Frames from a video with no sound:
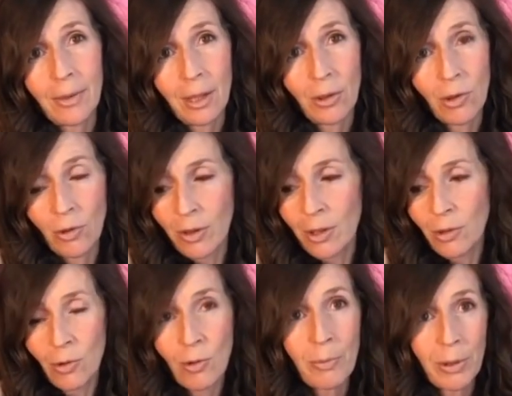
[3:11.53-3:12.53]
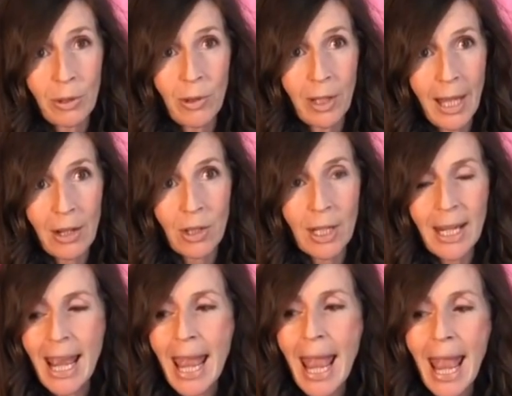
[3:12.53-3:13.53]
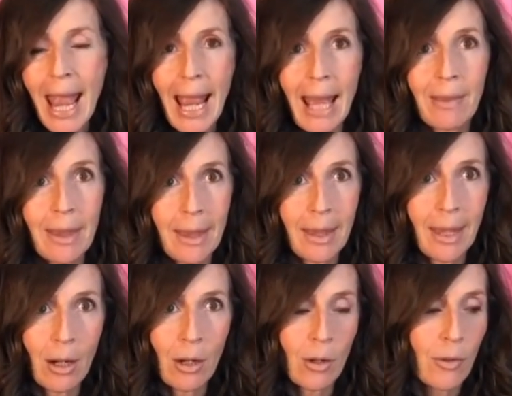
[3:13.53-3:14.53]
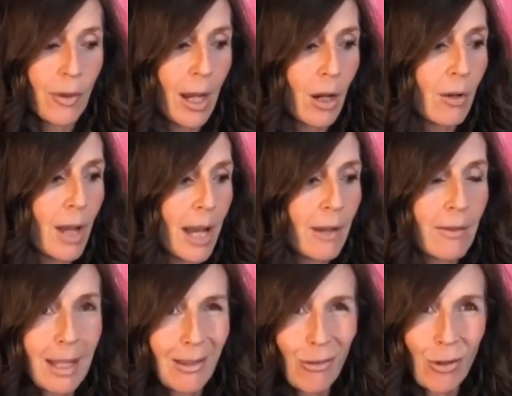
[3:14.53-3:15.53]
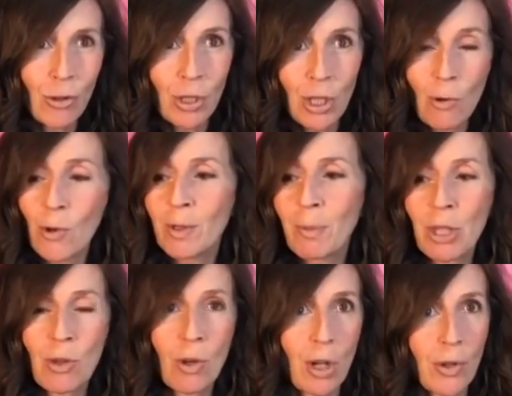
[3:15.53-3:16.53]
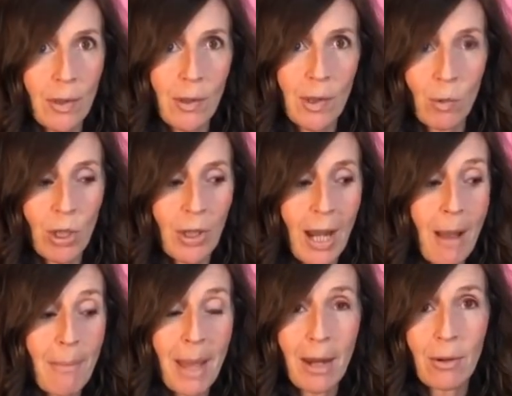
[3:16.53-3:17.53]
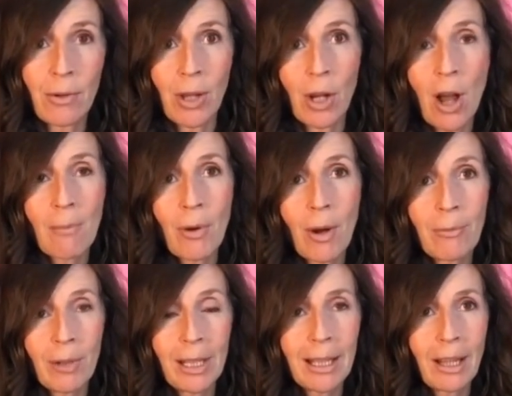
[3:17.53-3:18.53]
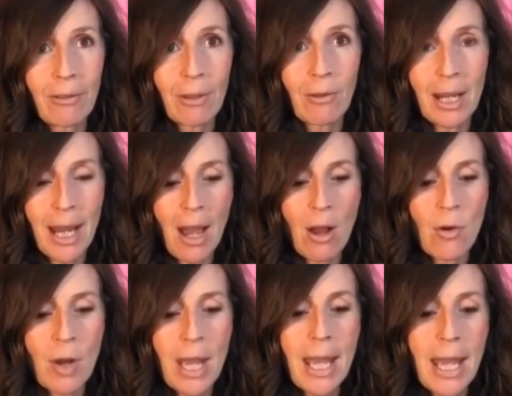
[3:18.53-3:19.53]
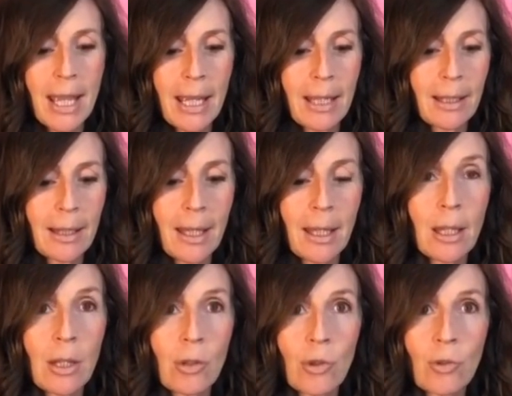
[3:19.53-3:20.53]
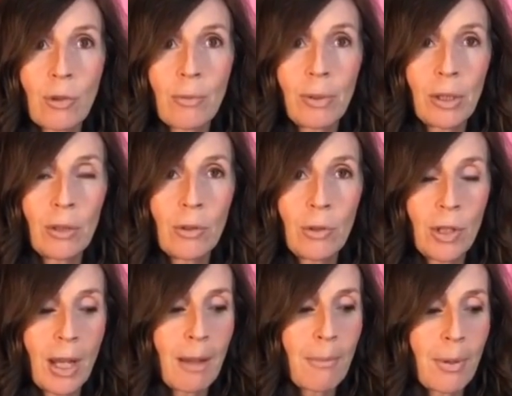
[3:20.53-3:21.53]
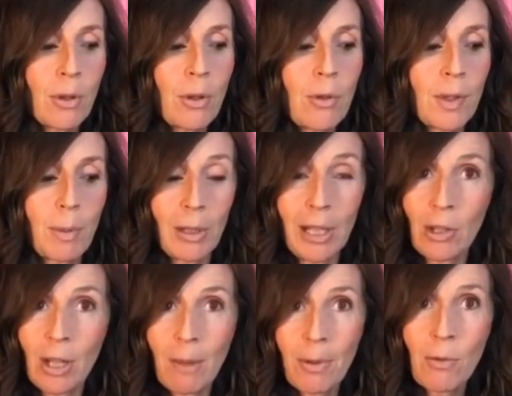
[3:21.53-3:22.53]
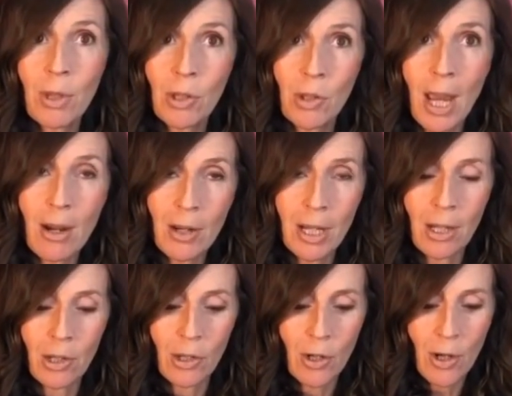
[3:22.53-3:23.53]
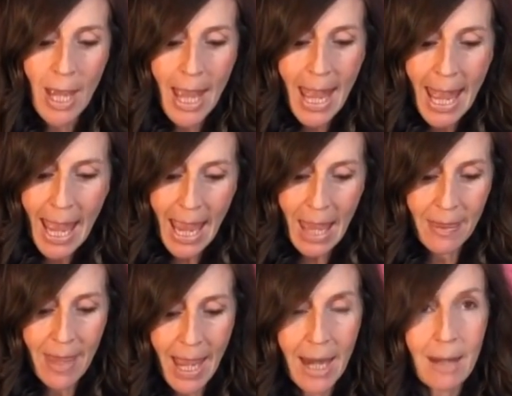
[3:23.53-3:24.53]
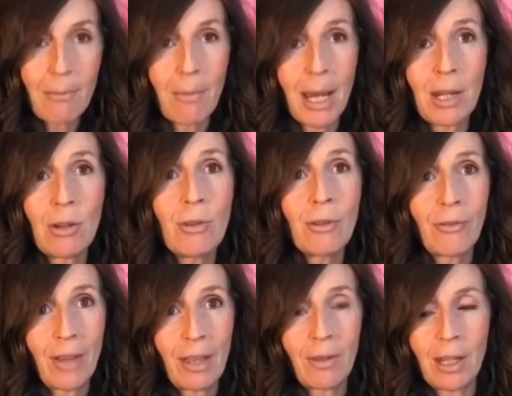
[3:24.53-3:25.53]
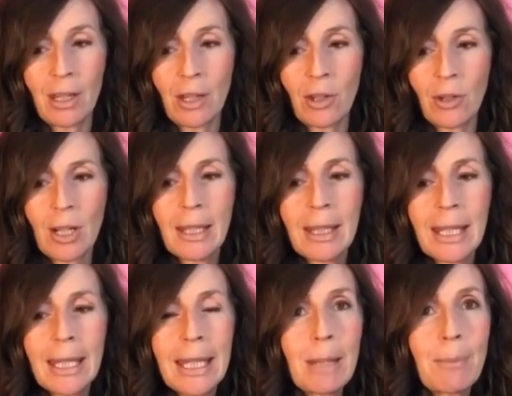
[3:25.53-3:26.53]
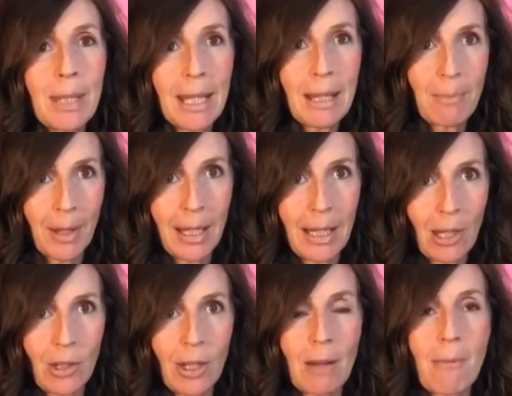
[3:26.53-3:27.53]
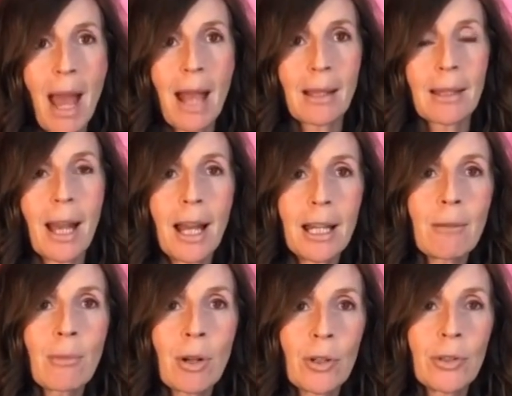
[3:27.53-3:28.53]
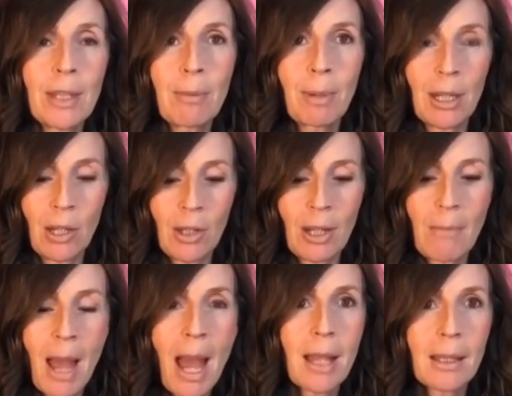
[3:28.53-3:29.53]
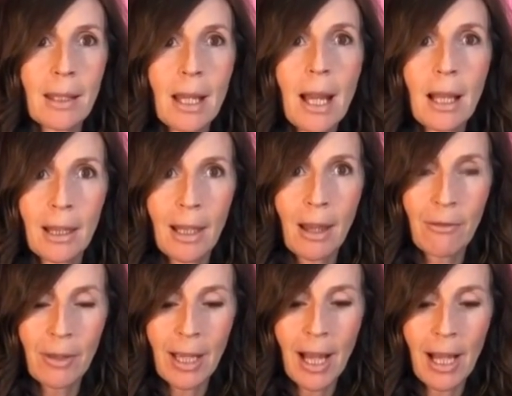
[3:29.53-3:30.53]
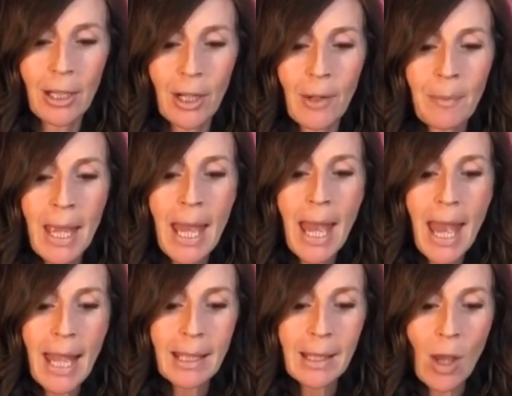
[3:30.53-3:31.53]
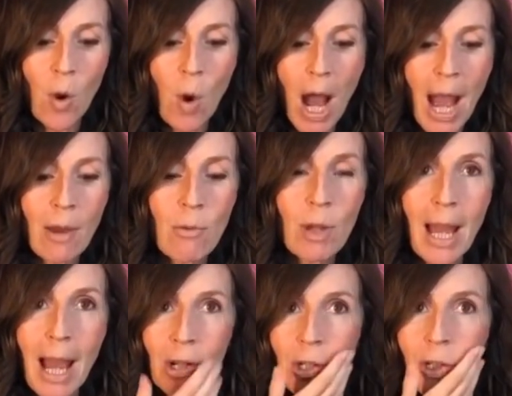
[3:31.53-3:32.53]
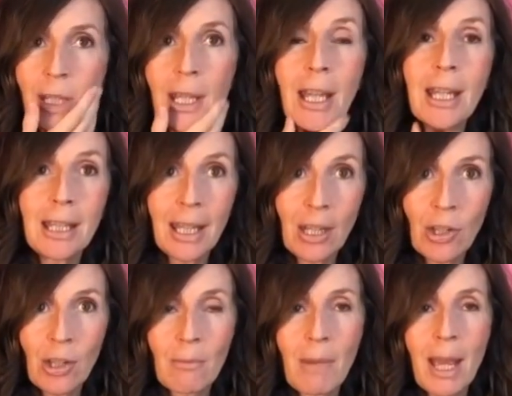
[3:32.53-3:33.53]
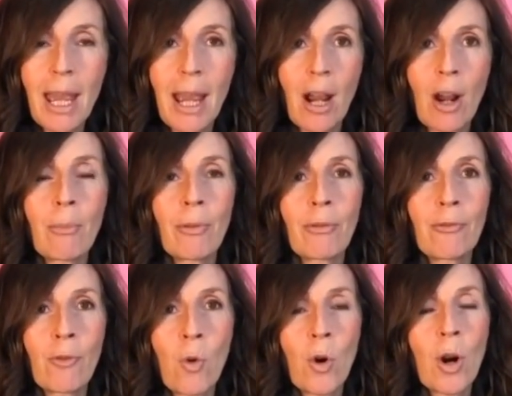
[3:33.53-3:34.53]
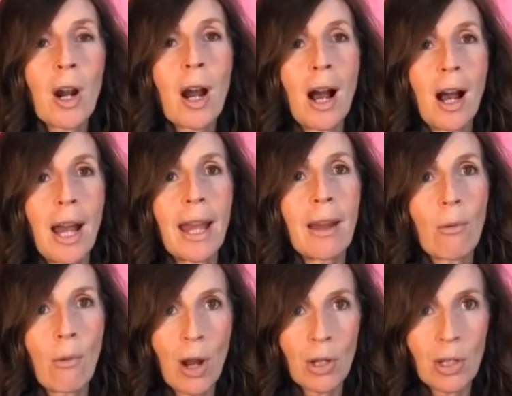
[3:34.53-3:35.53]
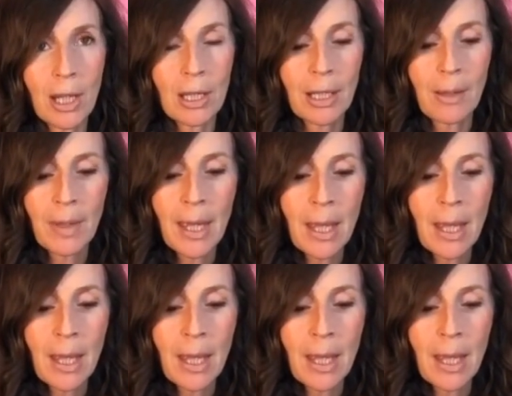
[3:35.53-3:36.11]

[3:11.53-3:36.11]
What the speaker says: The True Blue collection, and they're kind of, these are their duos, but you can also switch it up. And the combo I'm really loving right now is the True Blue shampoo, spirulina shampoo with the Shine On conditioner, and then my new fave conditioner is the deep conditioning mask, the Honey Myrtle Deep Conditioning Mask. Love the color. So I will actually condition my hair before I wash it.